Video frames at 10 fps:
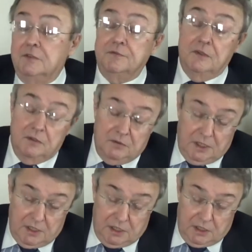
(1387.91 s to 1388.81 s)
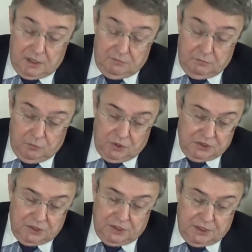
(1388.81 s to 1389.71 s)
F uh,
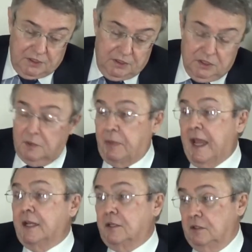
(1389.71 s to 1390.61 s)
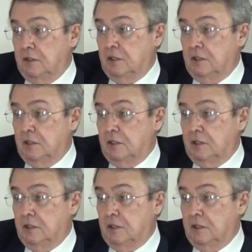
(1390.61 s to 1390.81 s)
what is it, uh, the bank.